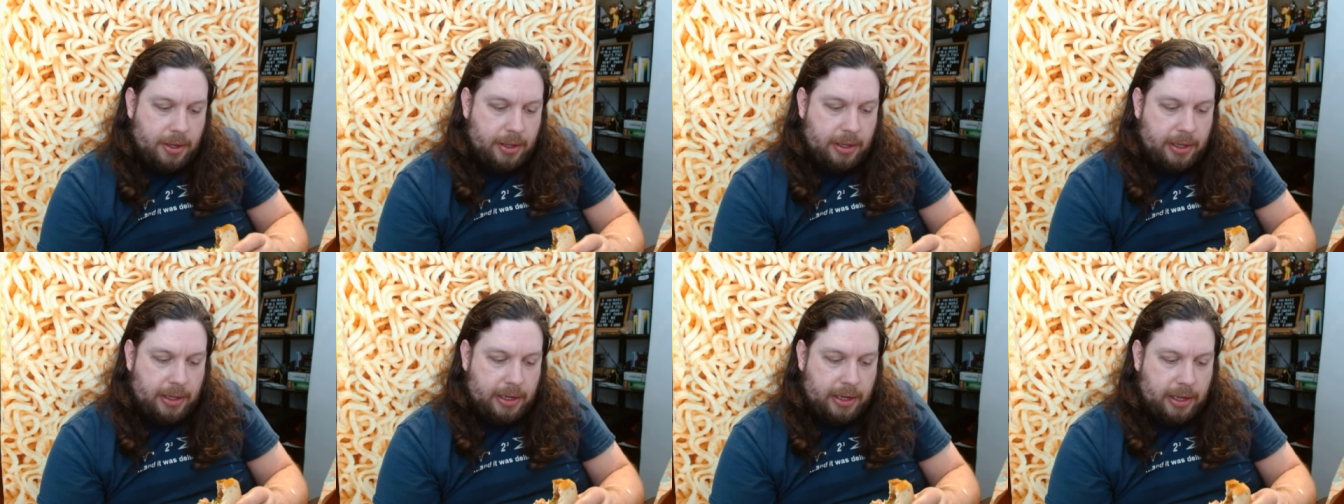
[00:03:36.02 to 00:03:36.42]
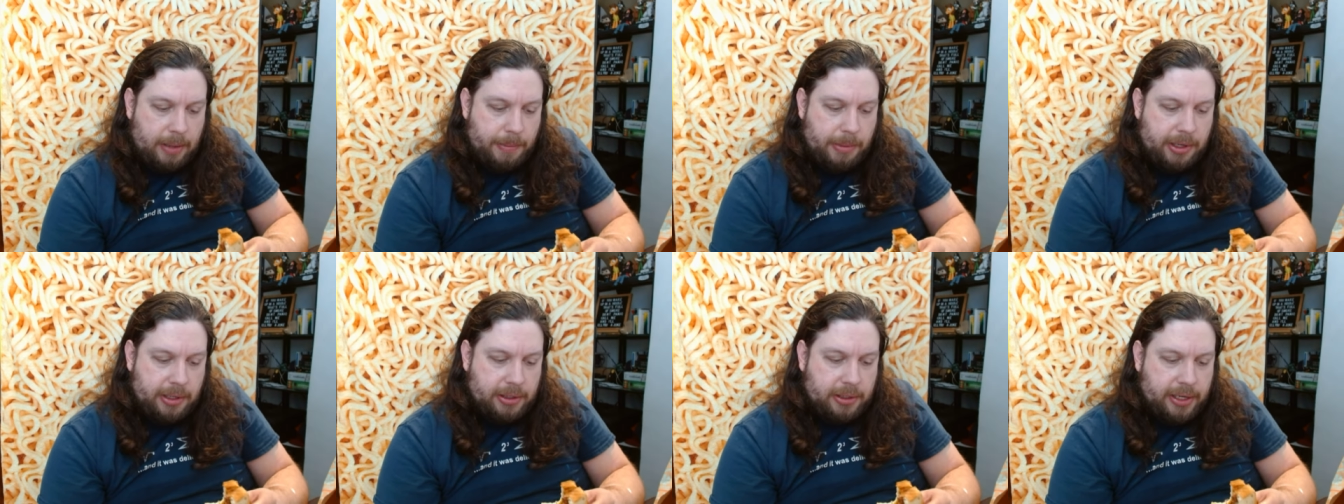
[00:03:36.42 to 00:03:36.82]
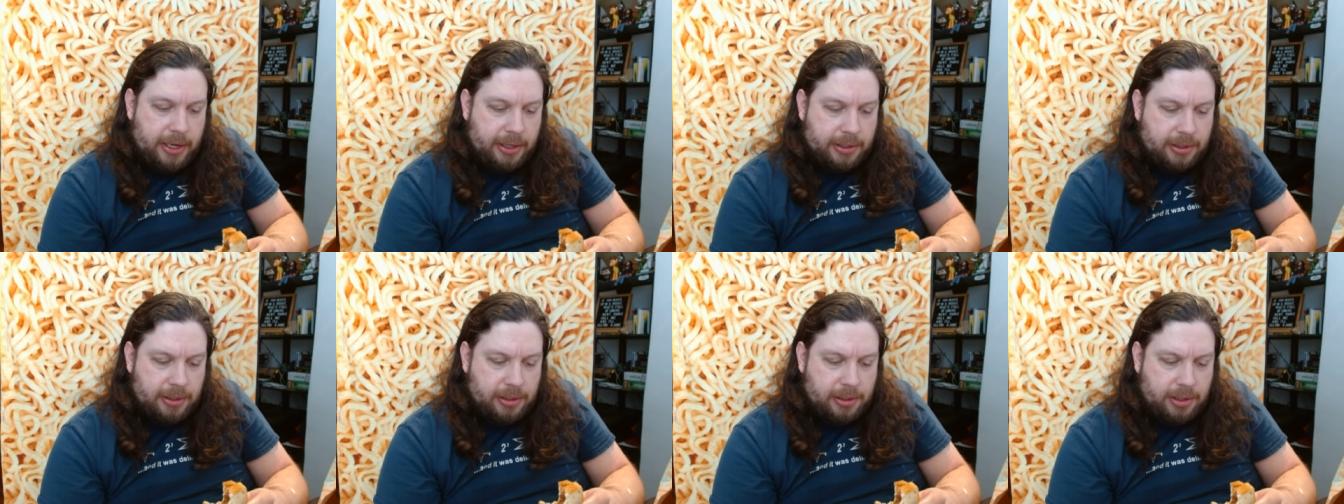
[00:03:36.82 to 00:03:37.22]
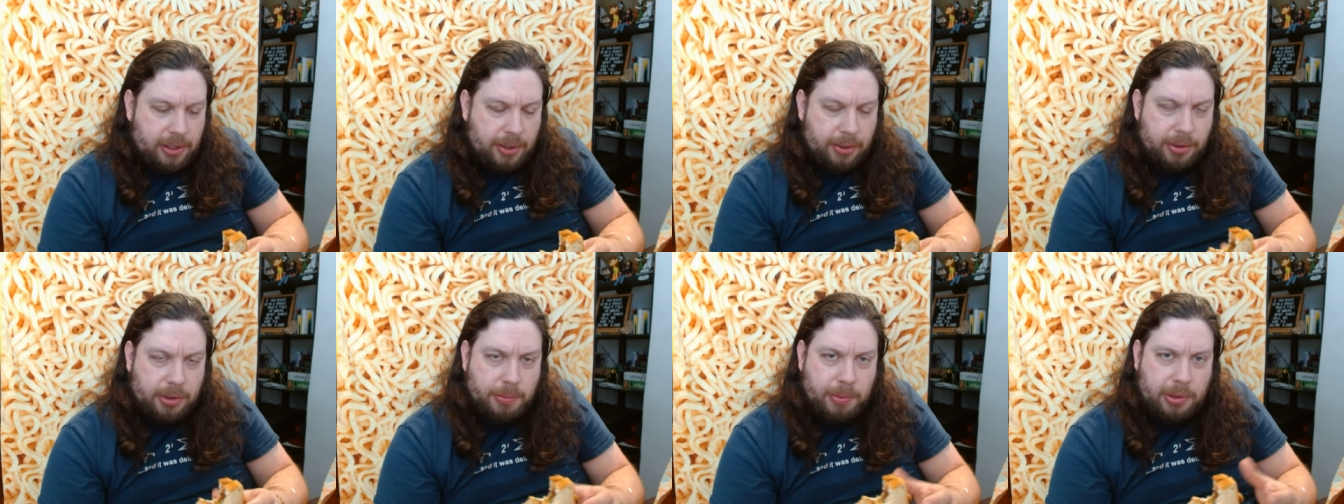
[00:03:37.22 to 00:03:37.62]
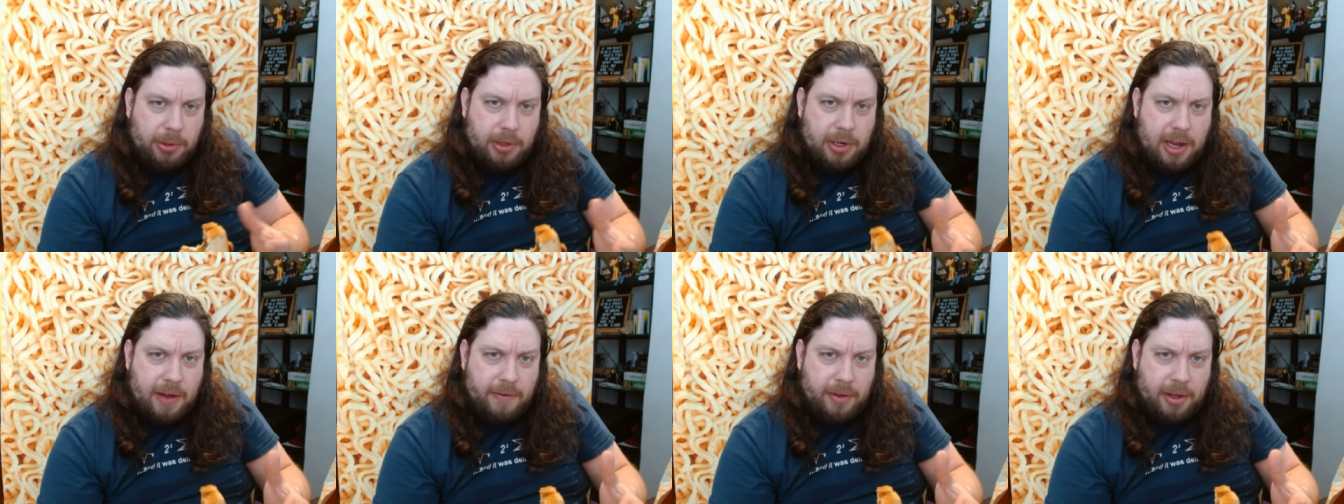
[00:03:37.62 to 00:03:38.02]
Um, it is Texas toast, but you can
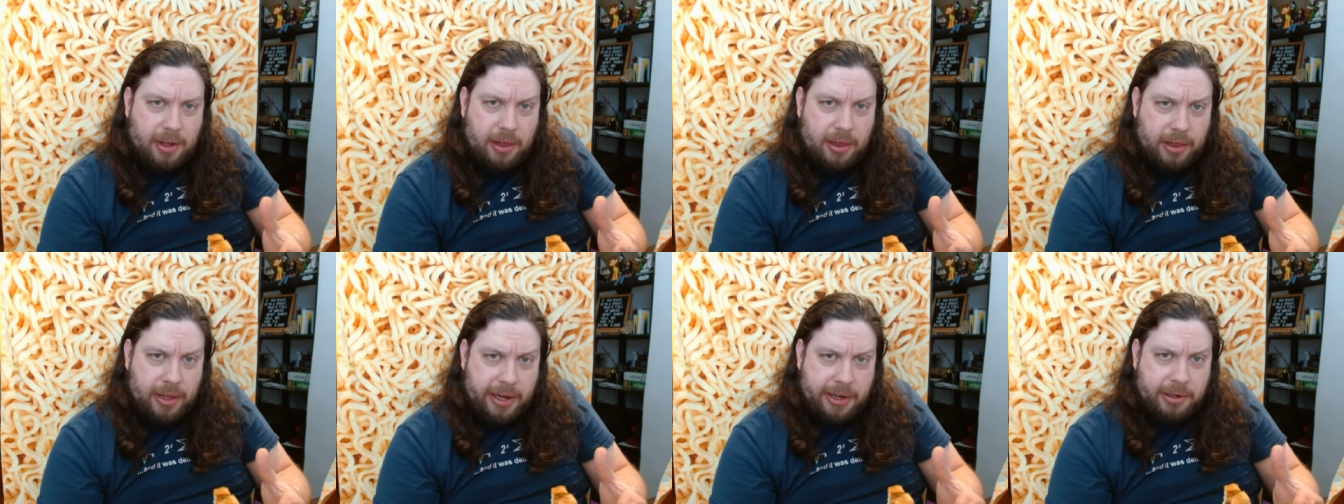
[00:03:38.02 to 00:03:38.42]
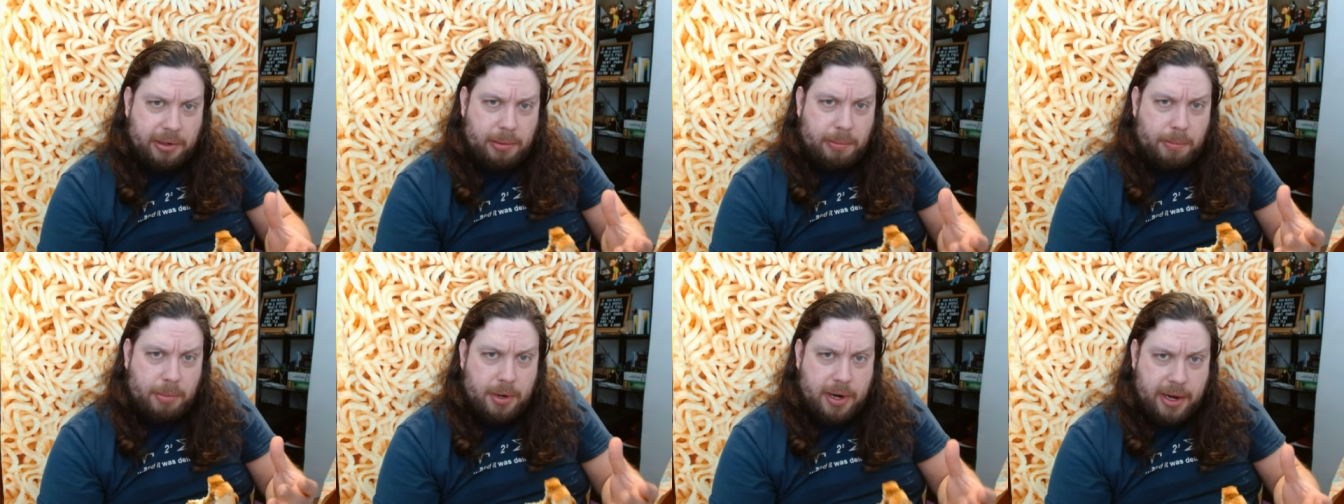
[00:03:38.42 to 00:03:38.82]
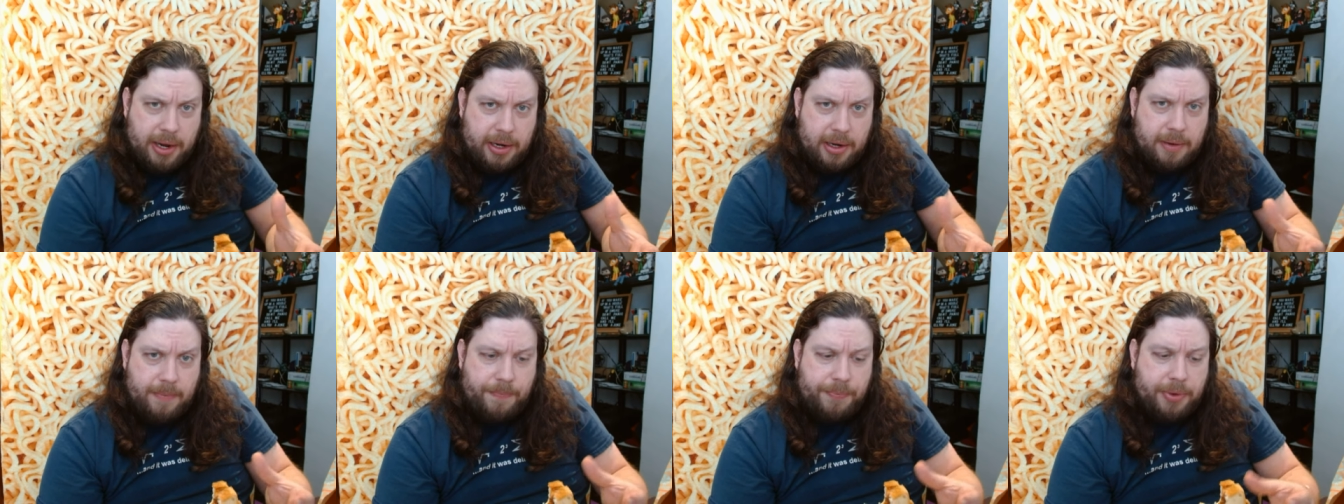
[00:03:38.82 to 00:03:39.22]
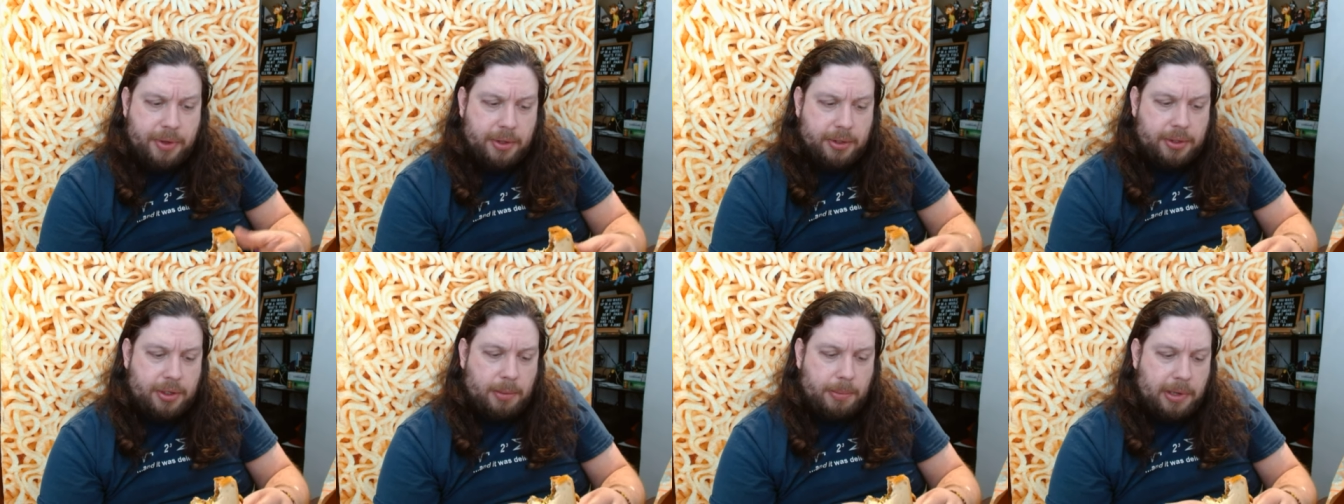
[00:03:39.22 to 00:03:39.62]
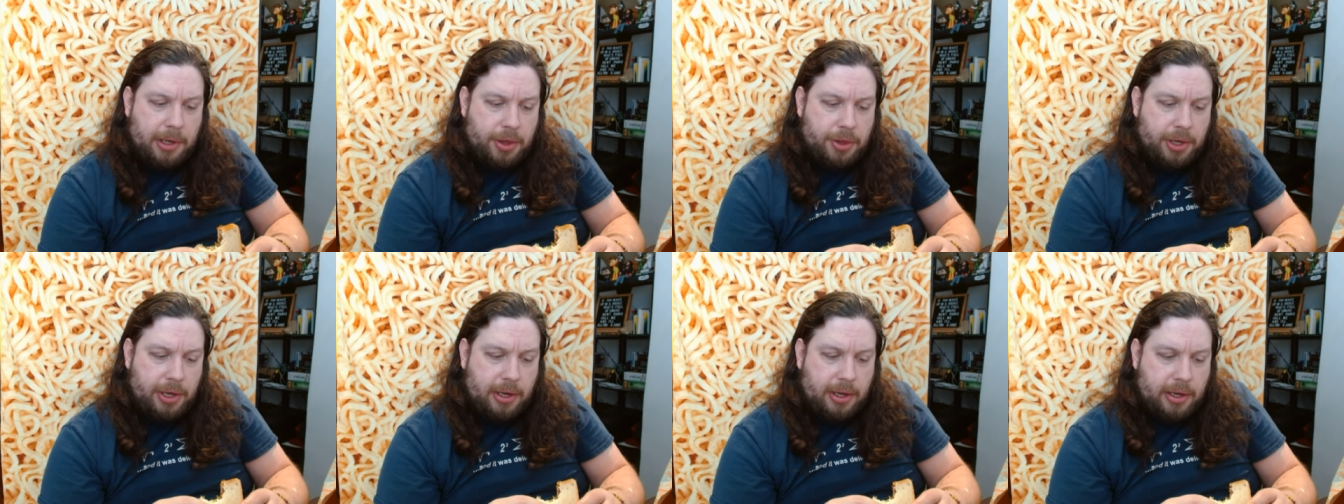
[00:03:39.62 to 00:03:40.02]
have like a lighter bread and still be a
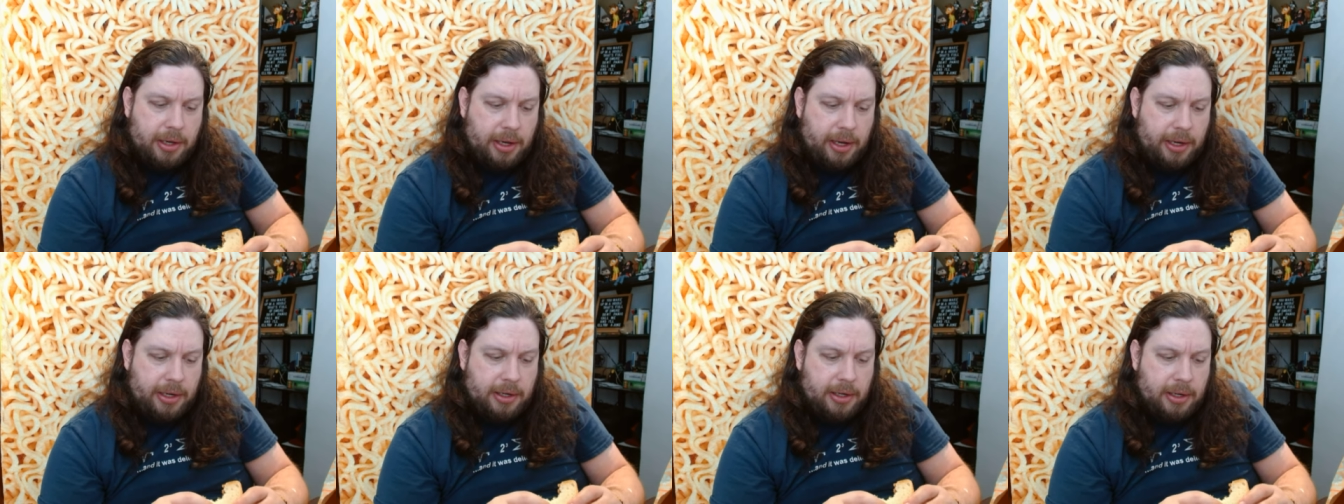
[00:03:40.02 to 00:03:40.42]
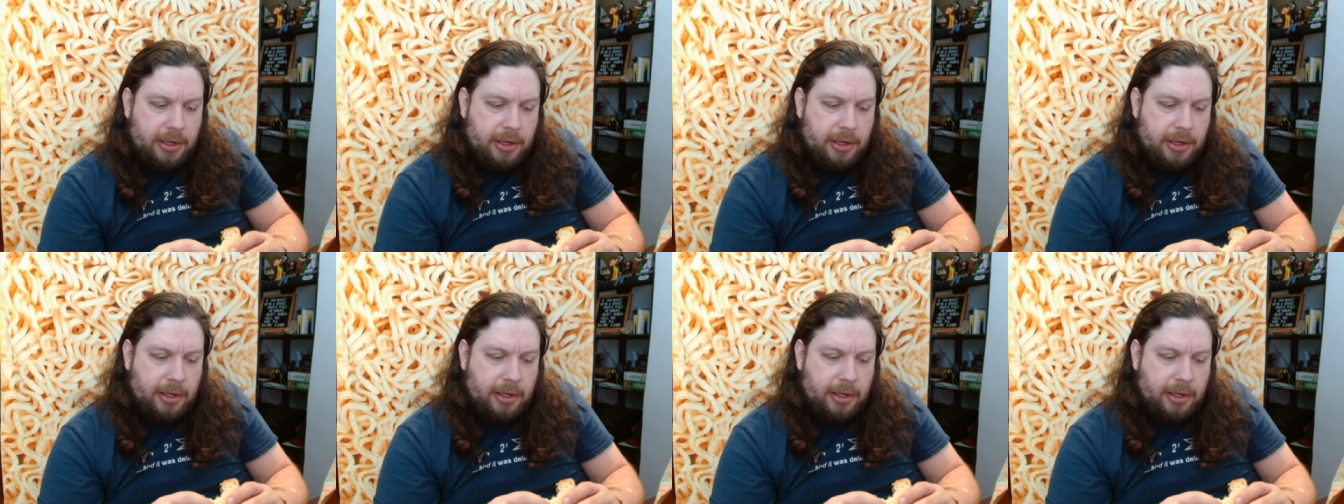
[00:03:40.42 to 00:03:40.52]
thick cut.